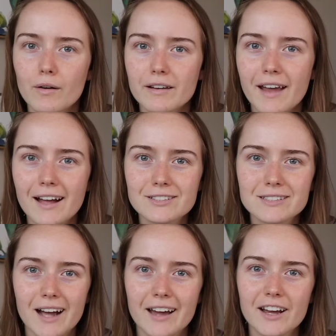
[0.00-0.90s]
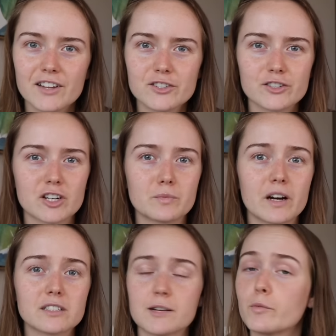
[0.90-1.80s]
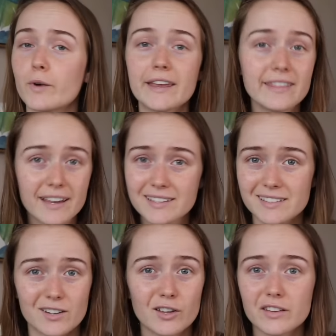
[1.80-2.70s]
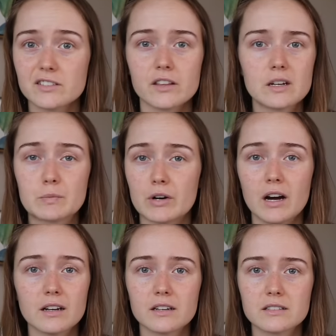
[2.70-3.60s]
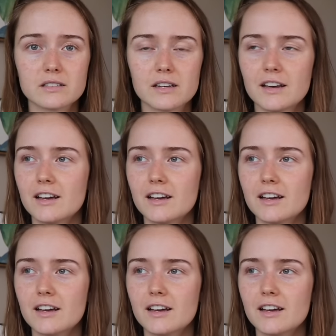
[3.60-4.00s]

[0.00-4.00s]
Enagic's ionizers are marked up way less than all these other products